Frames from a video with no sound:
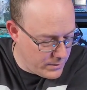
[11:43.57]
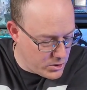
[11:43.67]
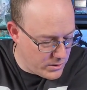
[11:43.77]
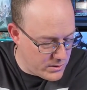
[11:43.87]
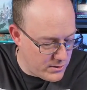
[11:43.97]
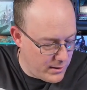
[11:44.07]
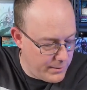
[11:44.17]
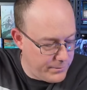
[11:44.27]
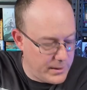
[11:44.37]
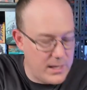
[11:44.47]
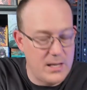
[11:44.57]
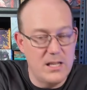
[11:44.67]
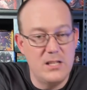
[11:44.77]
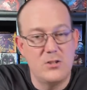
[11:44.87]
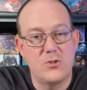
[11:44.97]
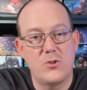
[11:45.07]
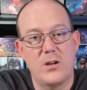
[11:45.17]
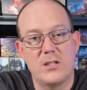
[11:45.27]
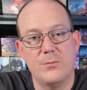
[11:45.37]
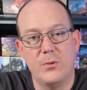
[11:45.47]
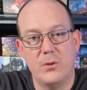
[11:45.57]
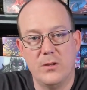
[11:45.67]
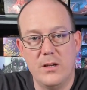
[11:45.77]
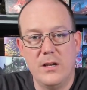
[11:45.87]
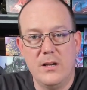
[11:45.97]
vigilance, lifelink, and indestructible.